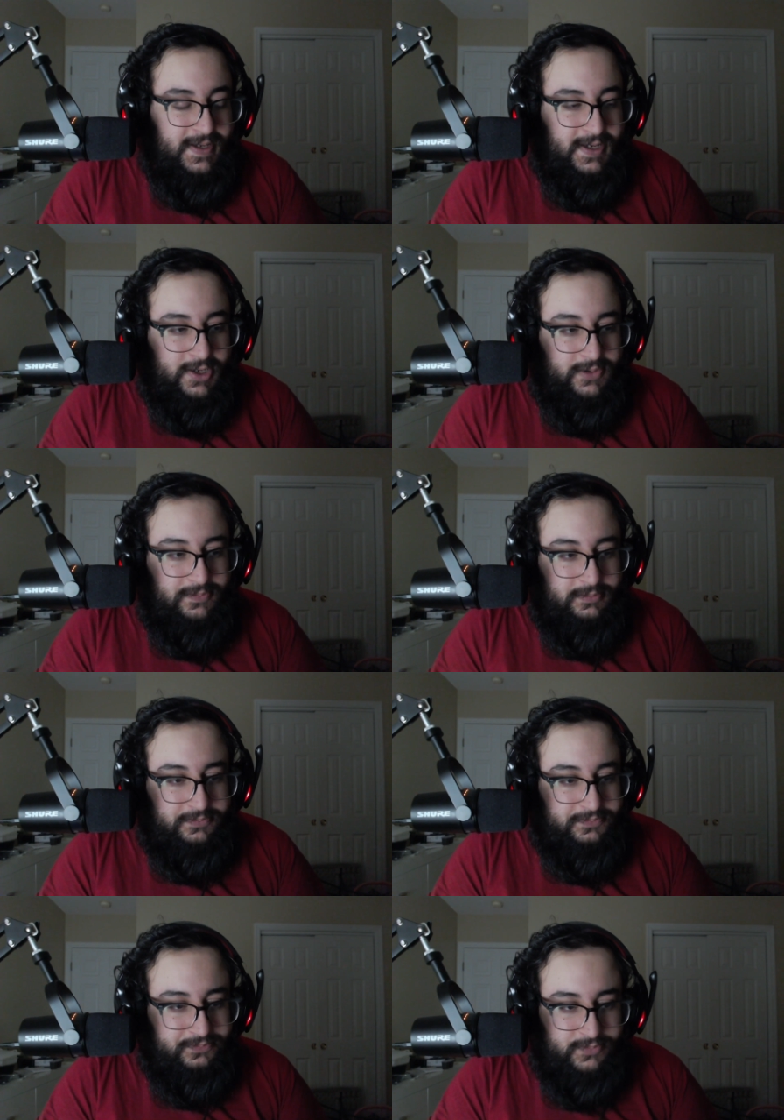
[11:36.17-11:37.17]

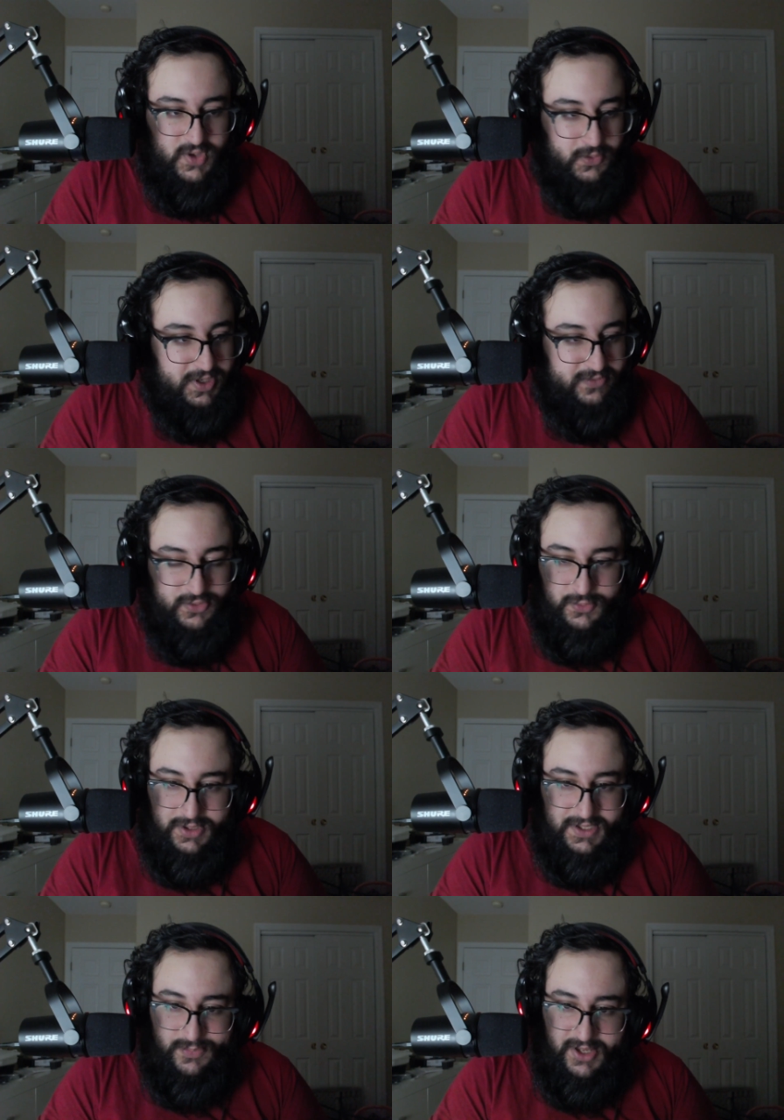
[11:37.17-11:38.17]
Um, don't give
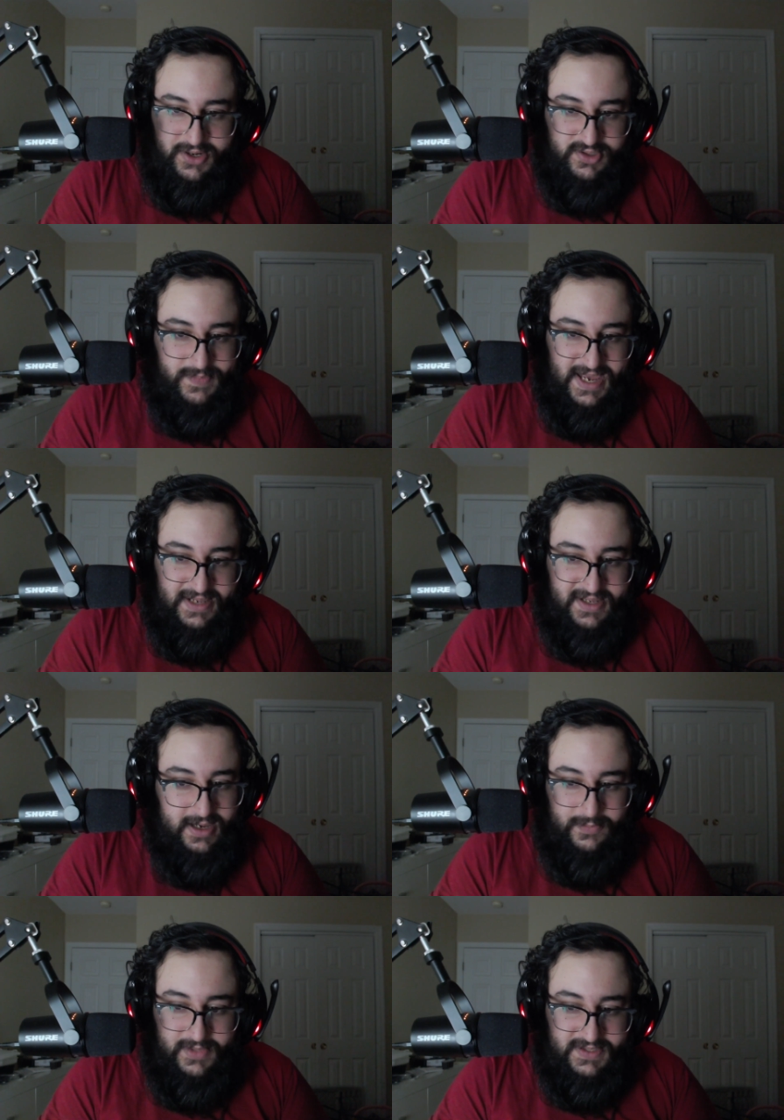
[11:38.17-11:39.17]
Duel Links players a bad
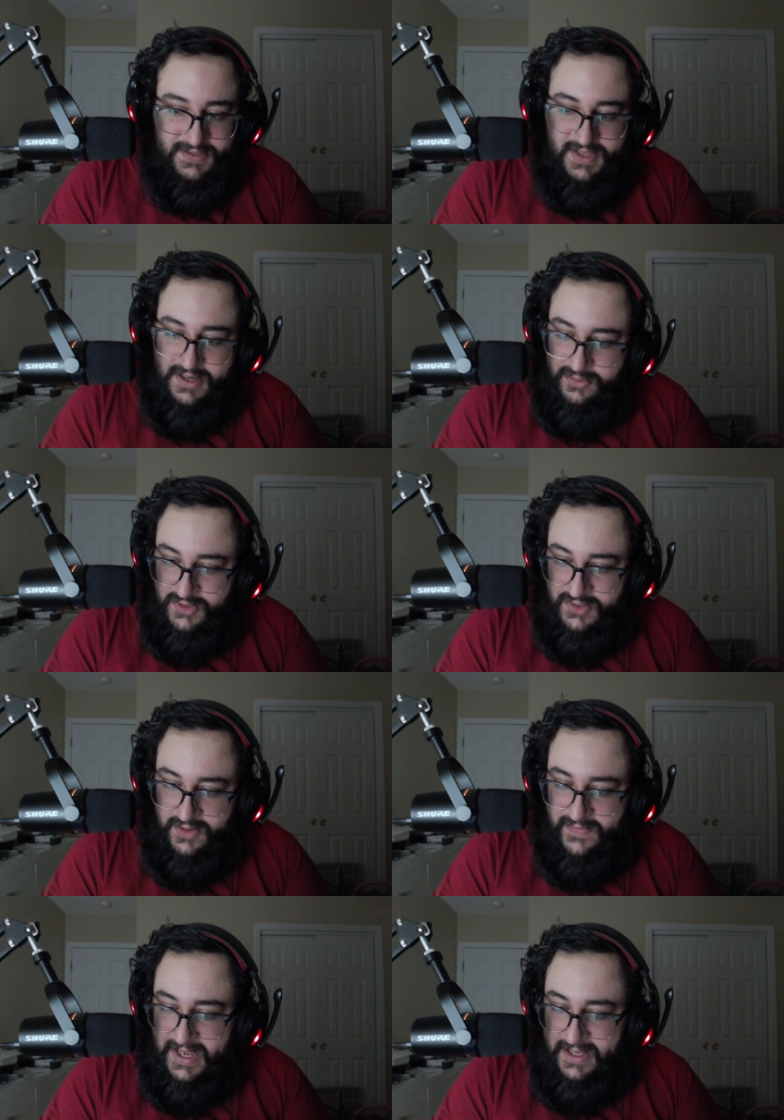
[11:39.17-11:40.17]
name. That's they don't
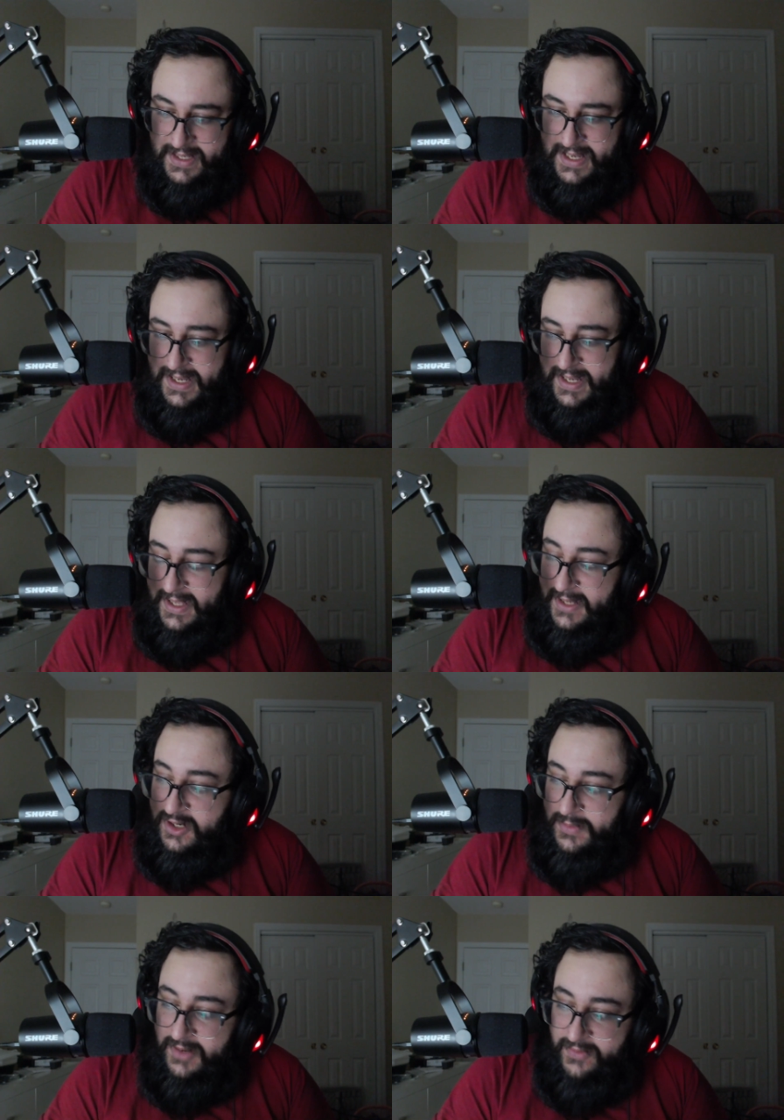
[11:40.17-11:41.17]
deserve that. That's
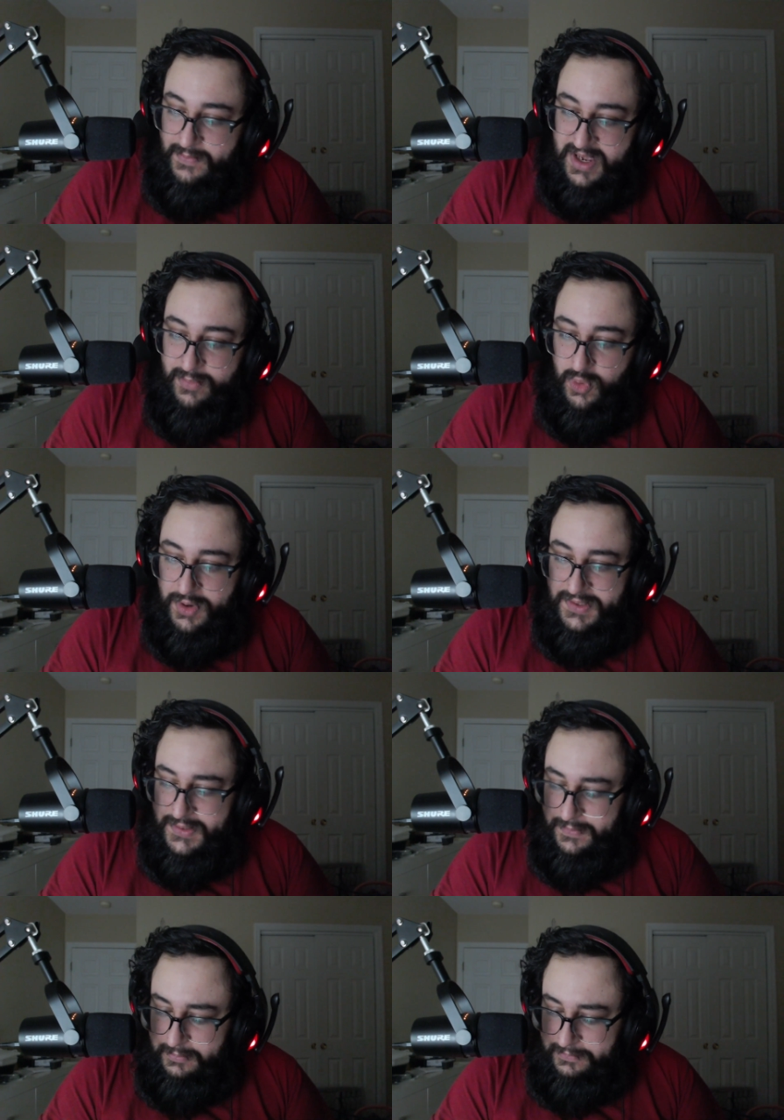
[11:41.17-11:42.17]
going to be it from me,
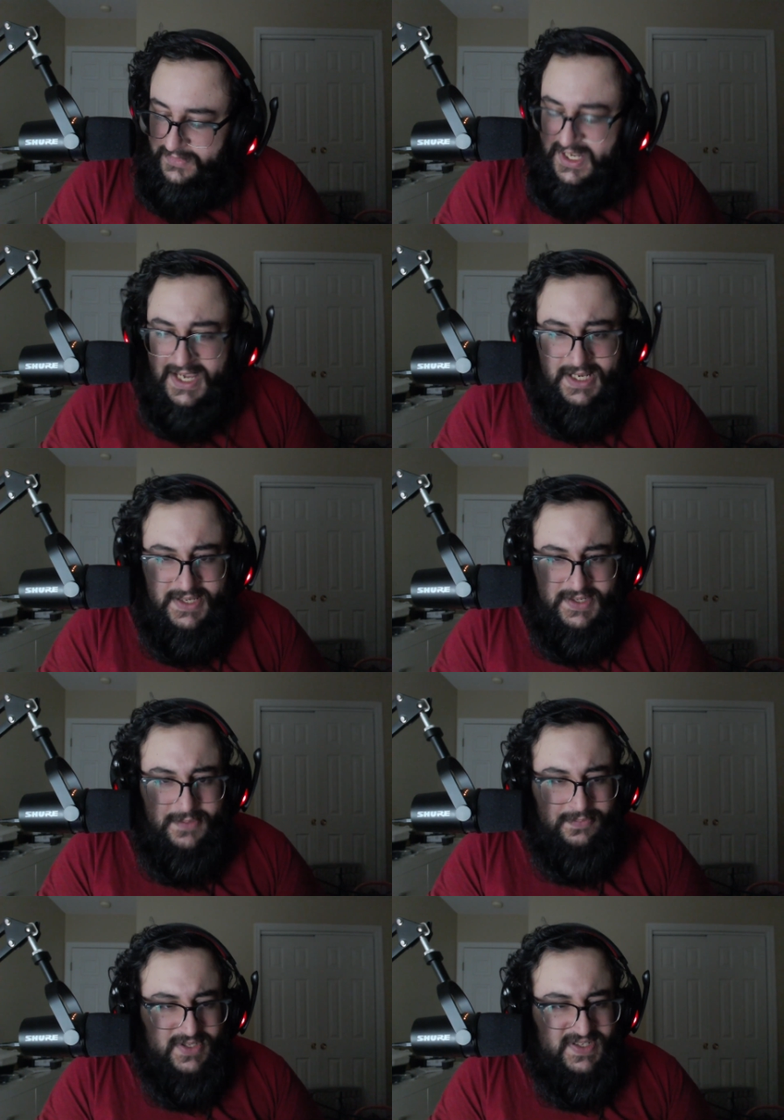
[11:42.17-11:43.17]
boys. Take it
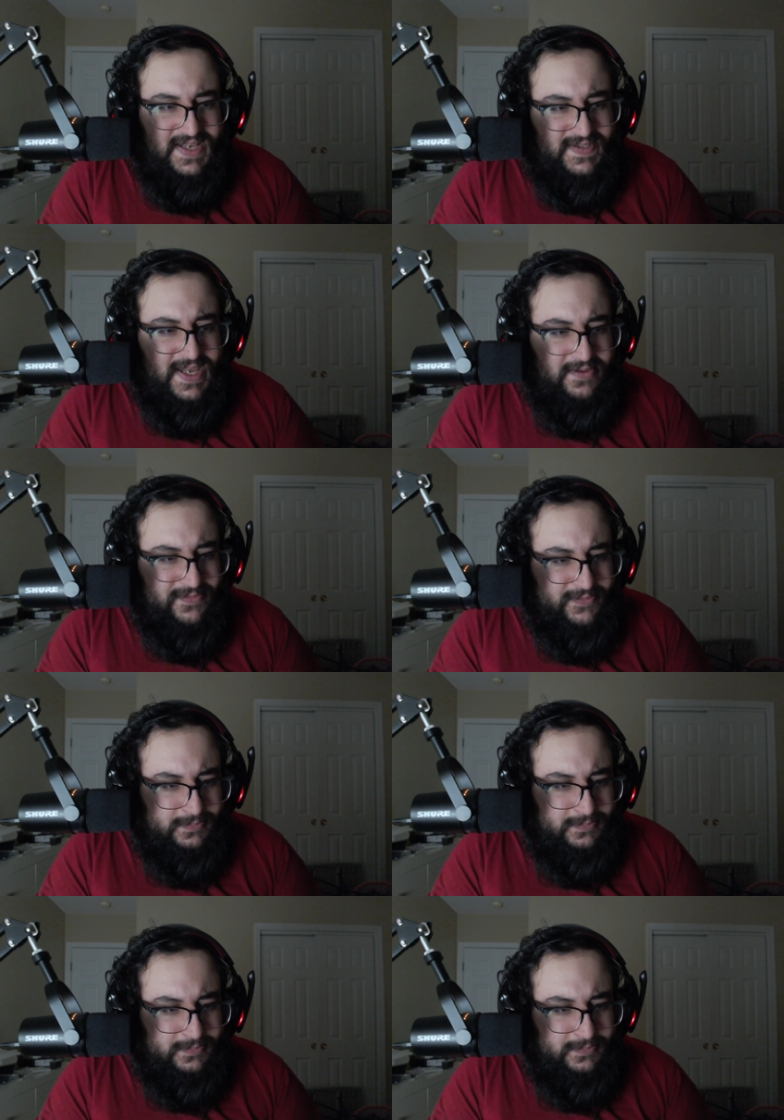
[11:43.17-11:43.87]
easy. Stay safe.